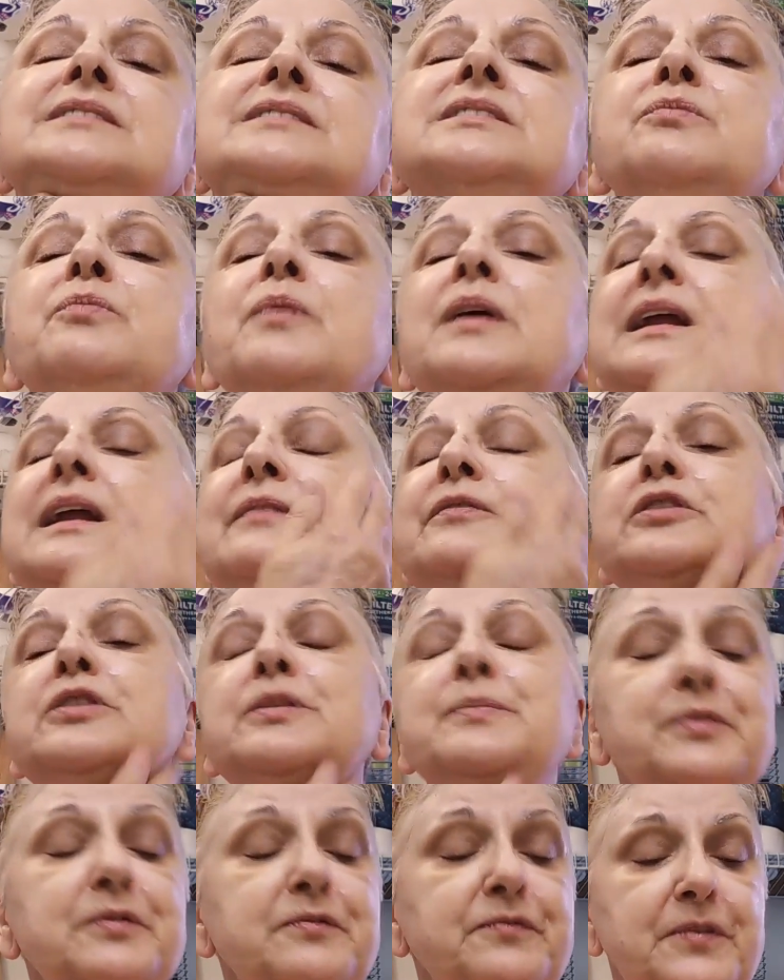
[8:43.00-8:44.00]
so whatever
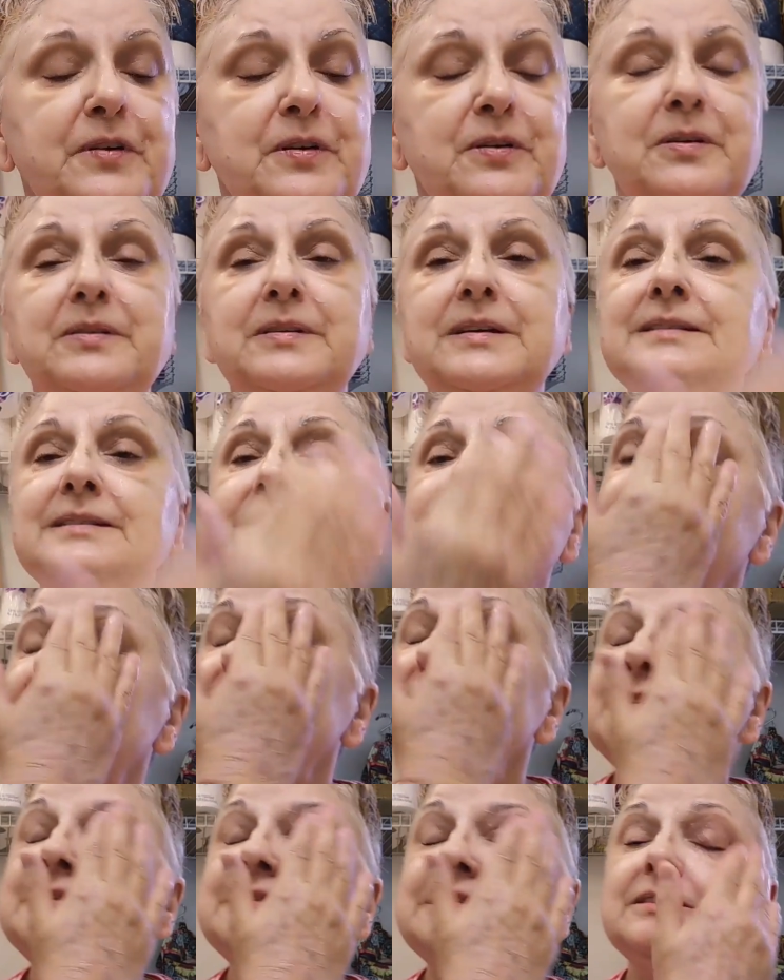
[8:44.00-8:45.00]
you prefer, it's,
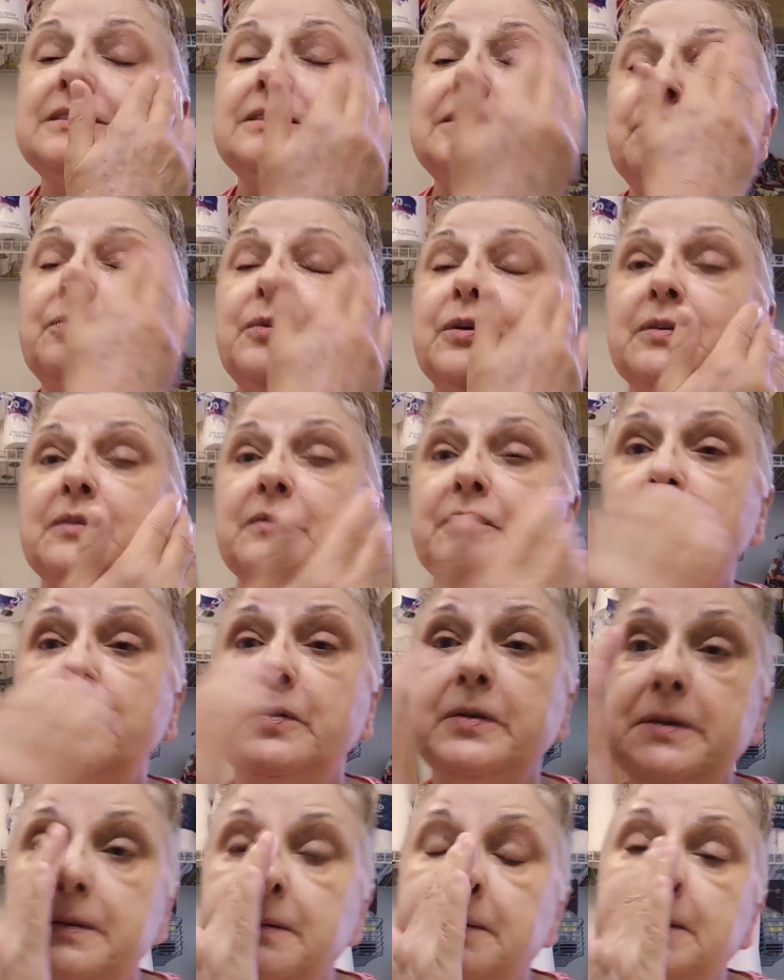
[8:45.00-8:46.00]
it's going to work
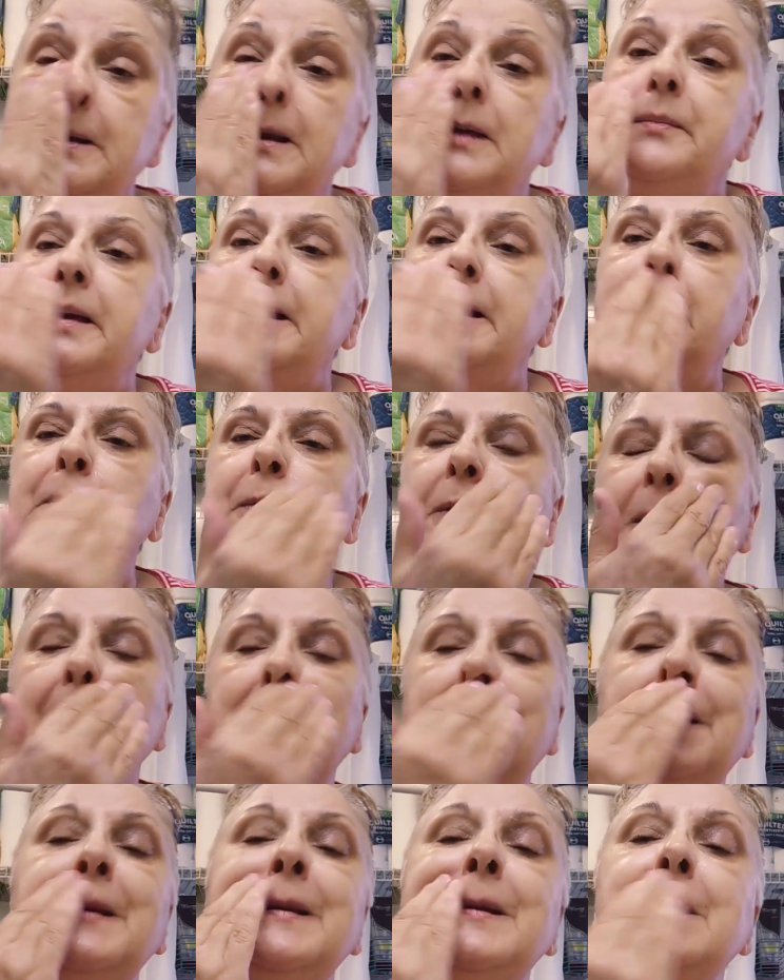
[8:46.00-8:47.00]
for you no matter
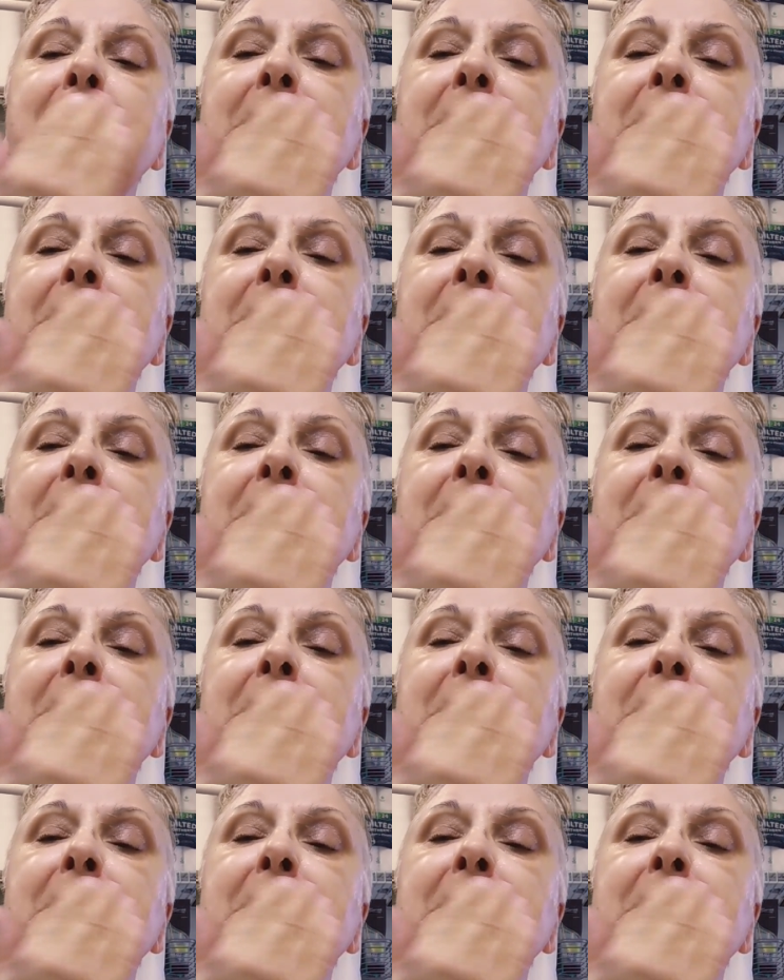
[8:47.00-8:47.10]
what.